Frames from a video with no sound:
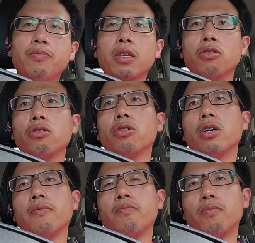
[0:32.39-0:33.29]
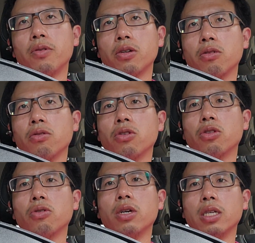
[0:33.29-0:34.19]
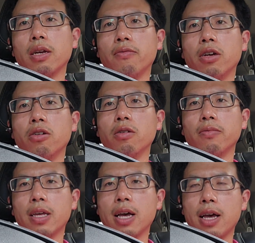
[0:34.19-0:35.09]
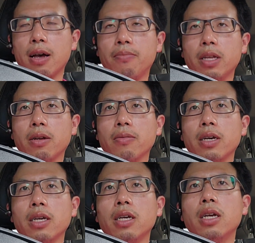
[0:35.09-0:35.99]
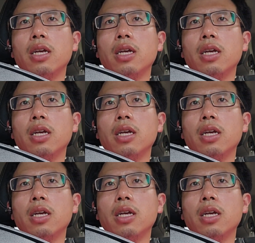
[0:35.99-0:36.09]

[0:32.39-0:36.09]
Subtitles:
Also have personal stories I know of that happening, right?